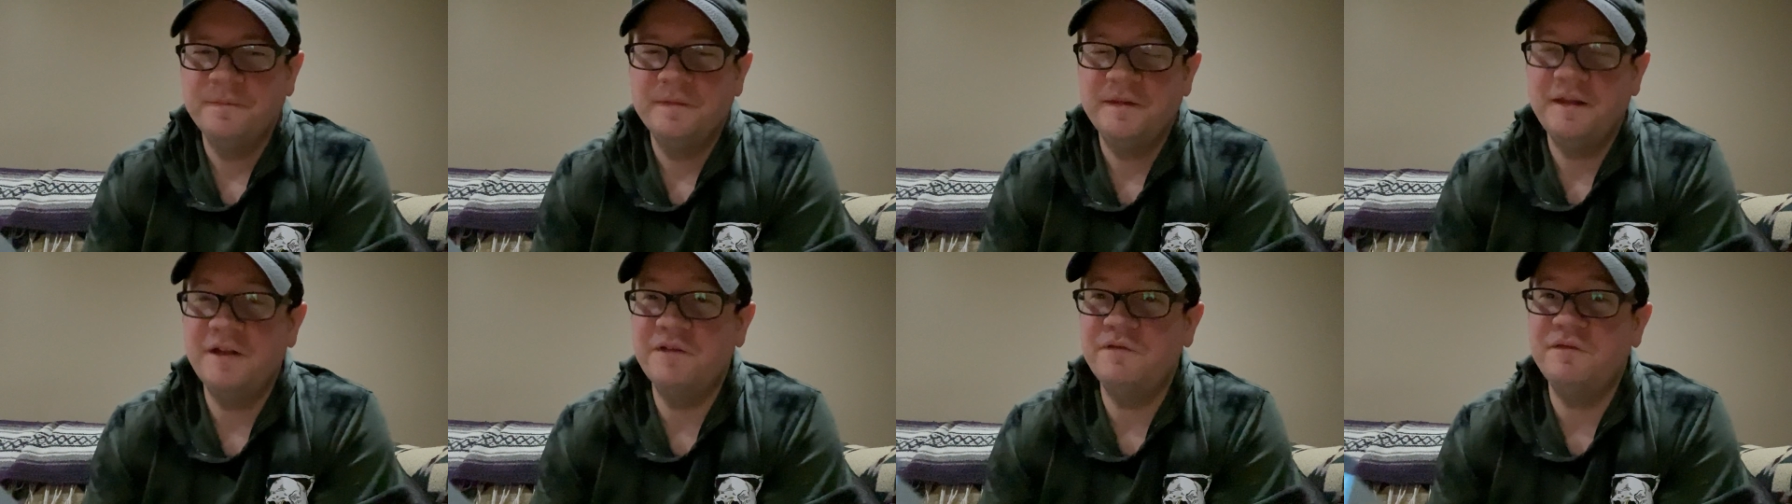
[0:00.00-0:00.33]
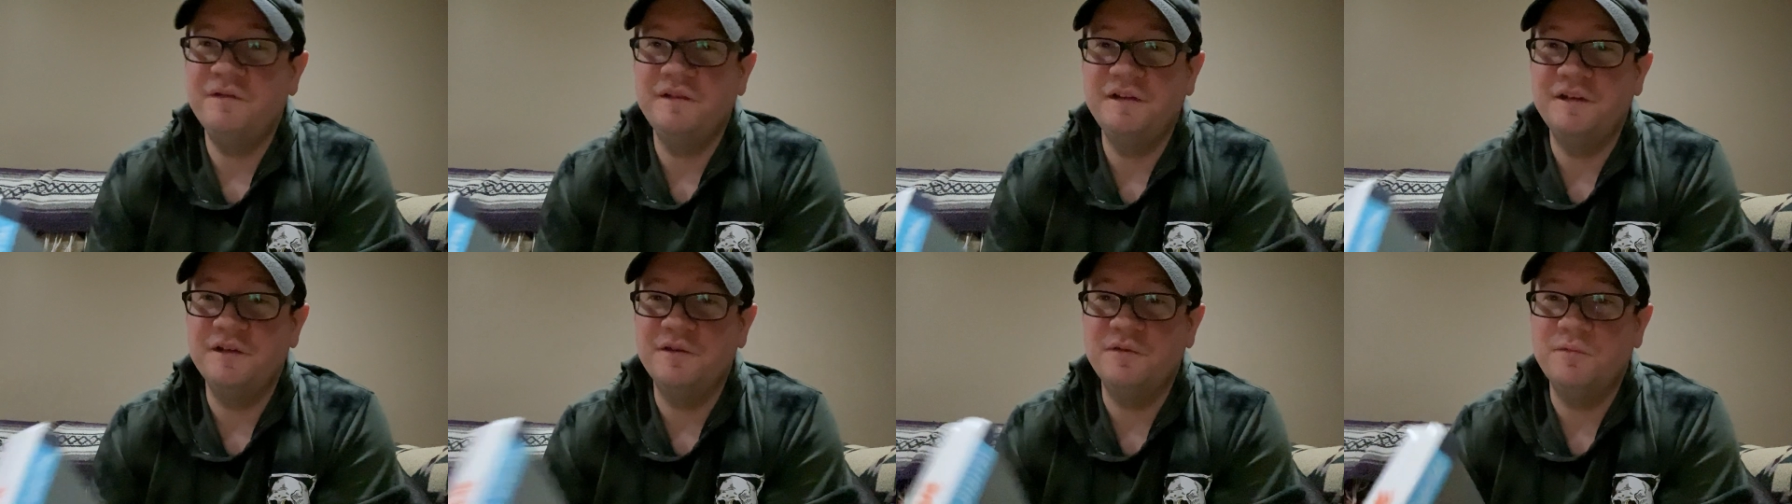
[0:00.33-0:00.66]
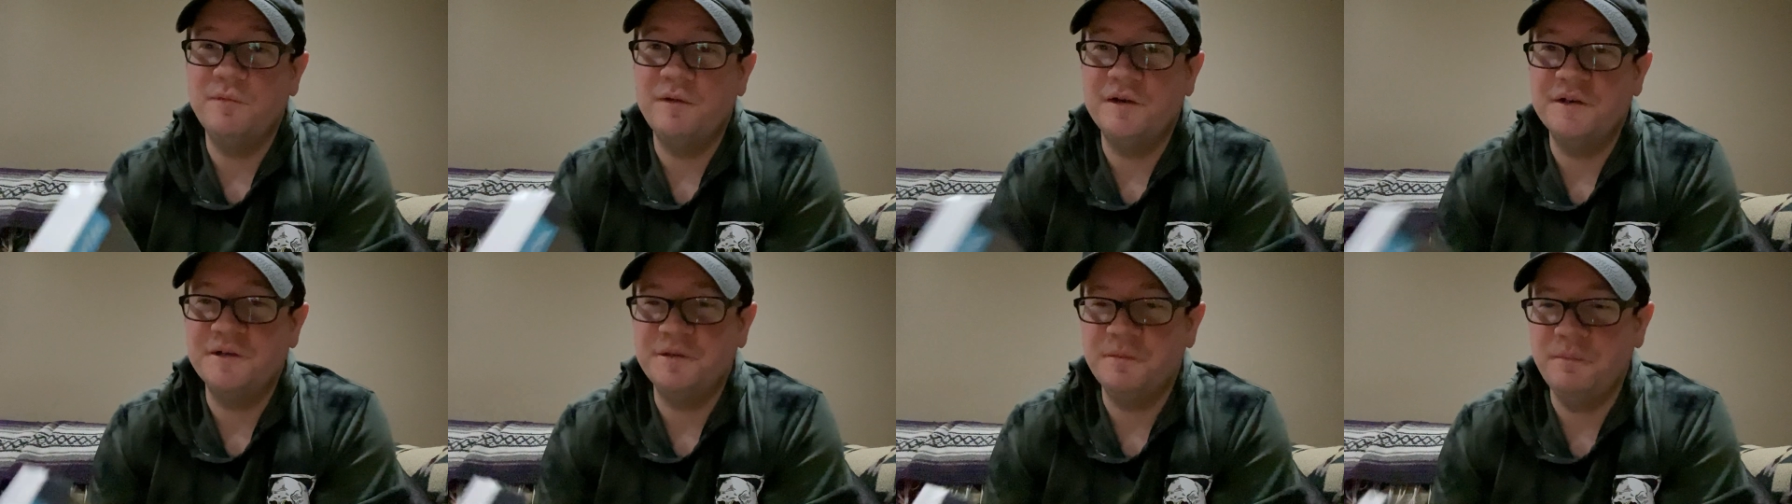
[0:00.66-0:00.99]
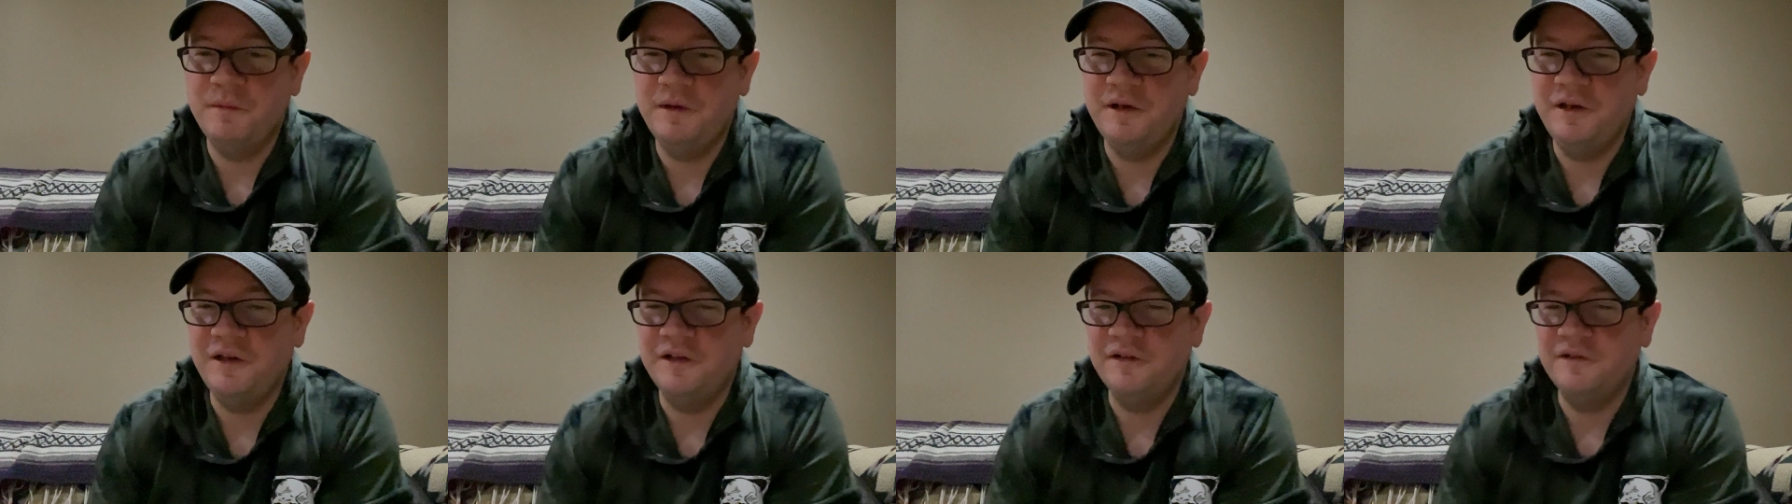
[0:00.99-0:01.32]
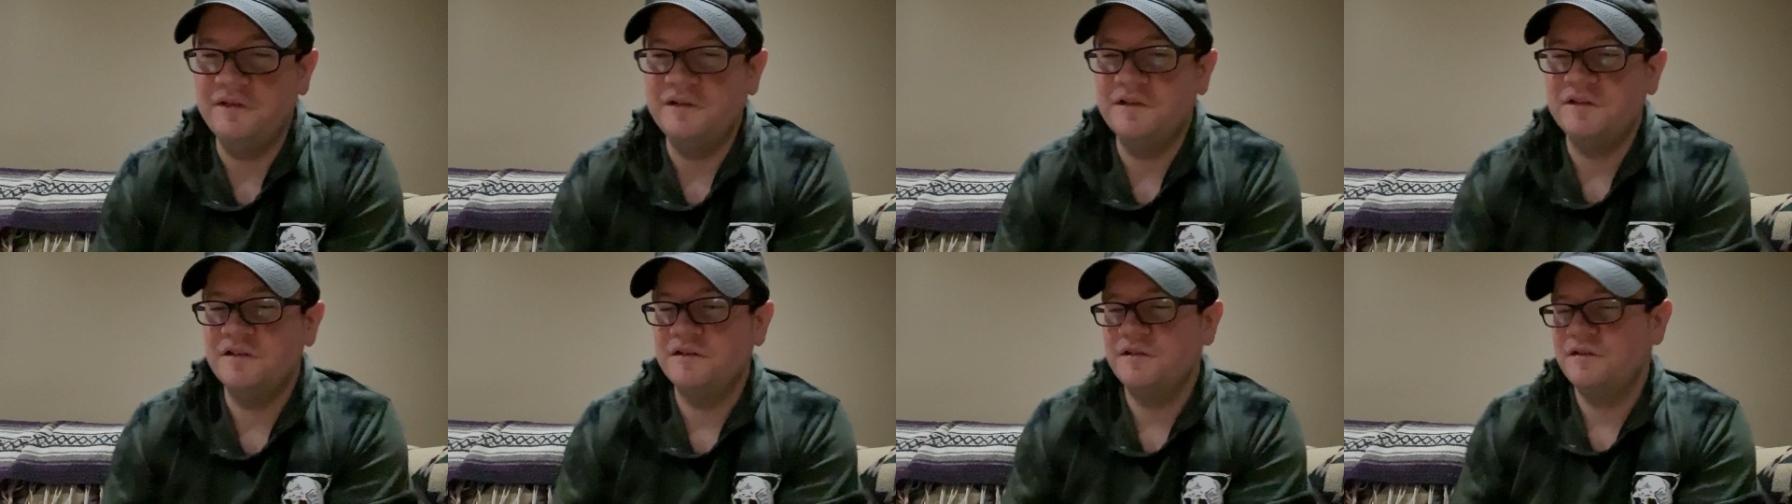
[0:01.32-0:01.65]
Definitely didn't watch
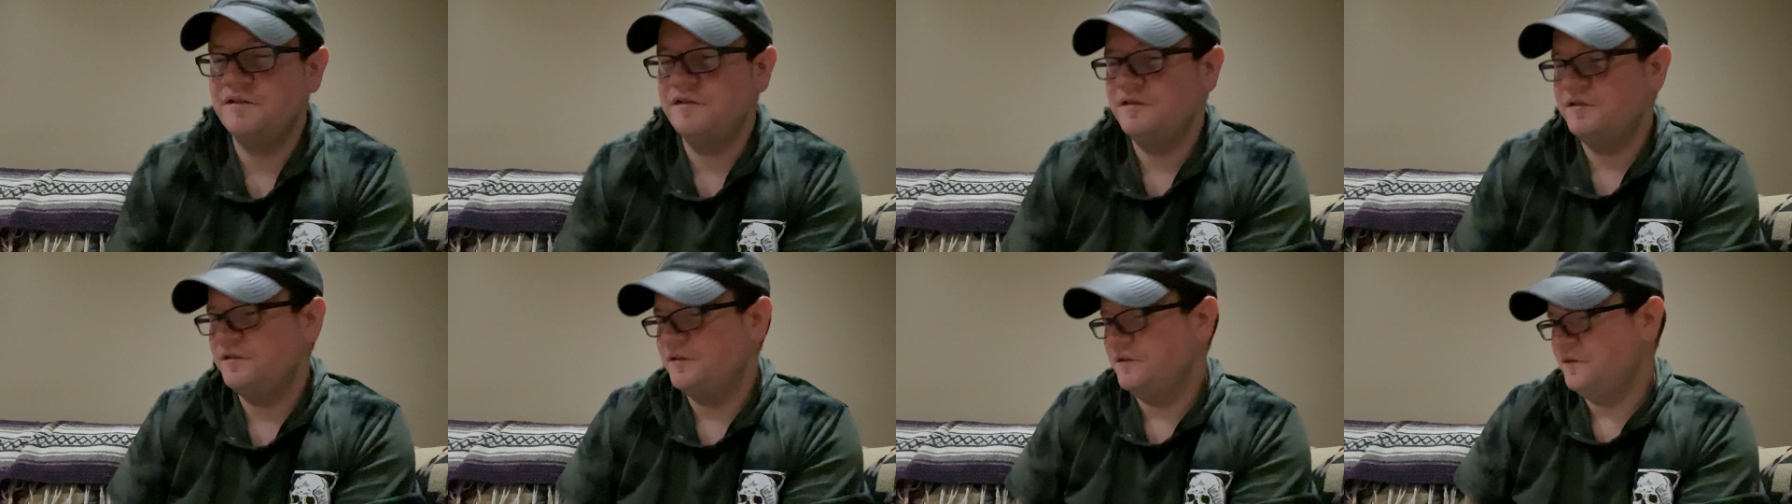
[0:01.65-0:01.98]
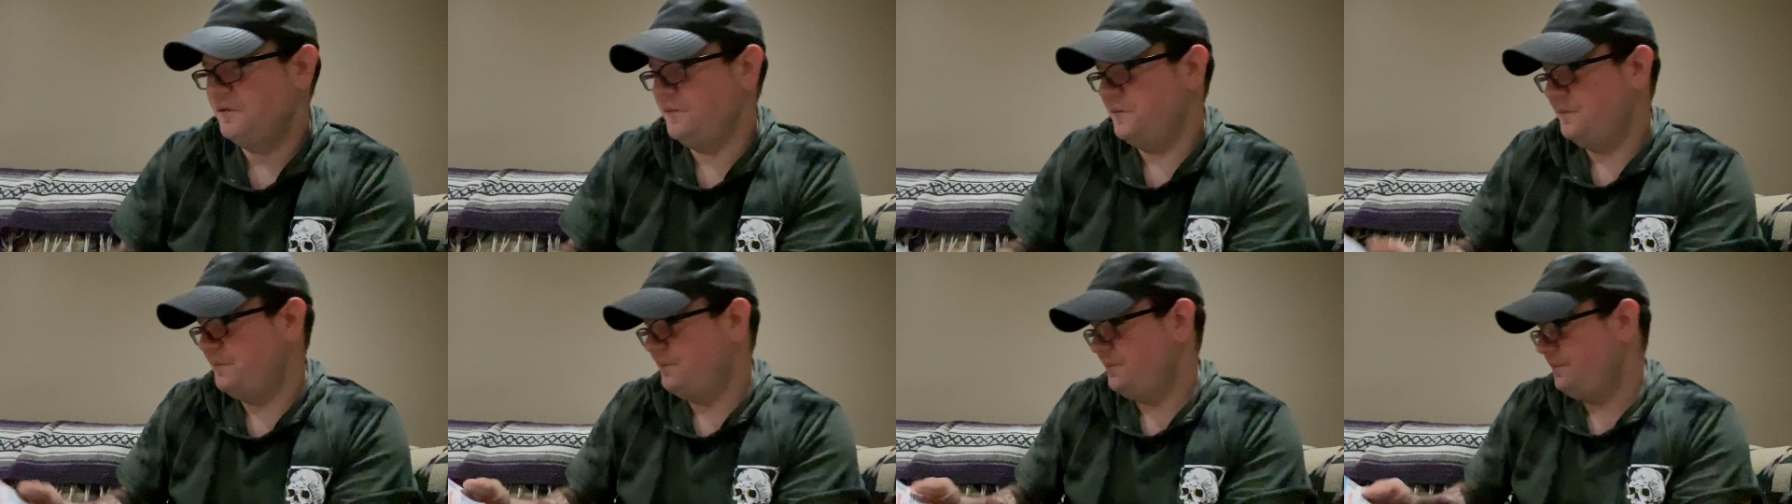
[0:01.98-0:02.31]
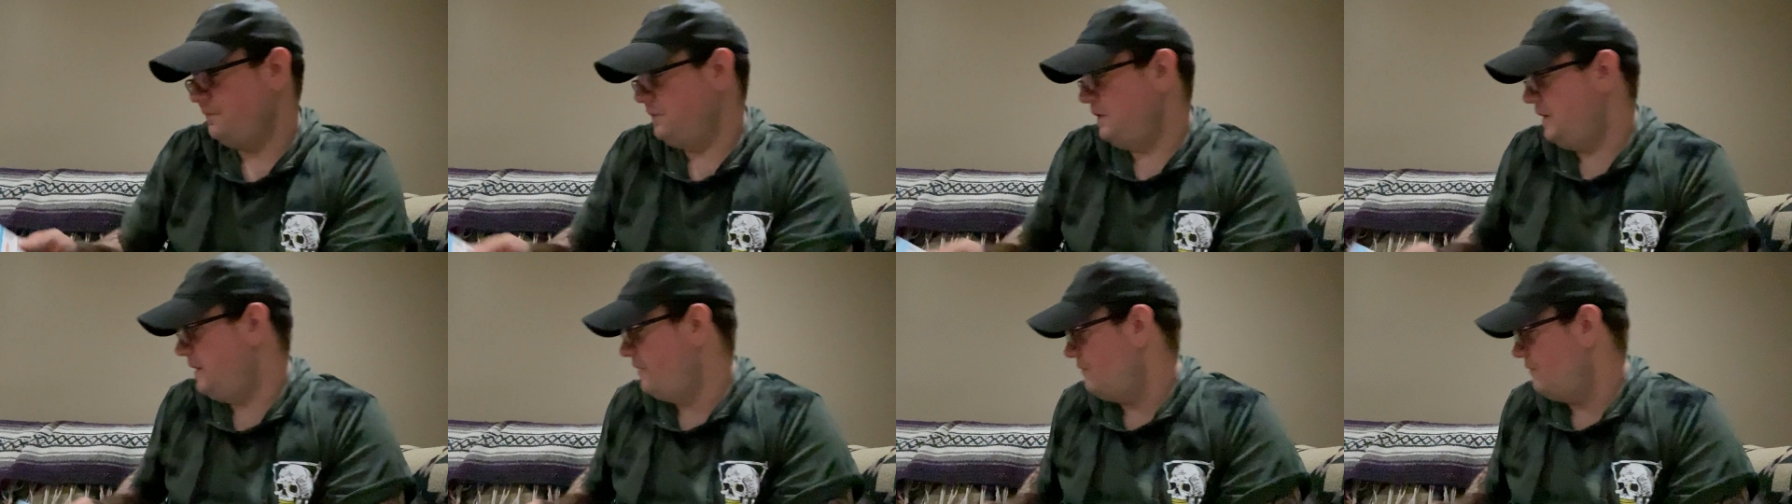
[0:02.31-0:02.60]
Minions. So we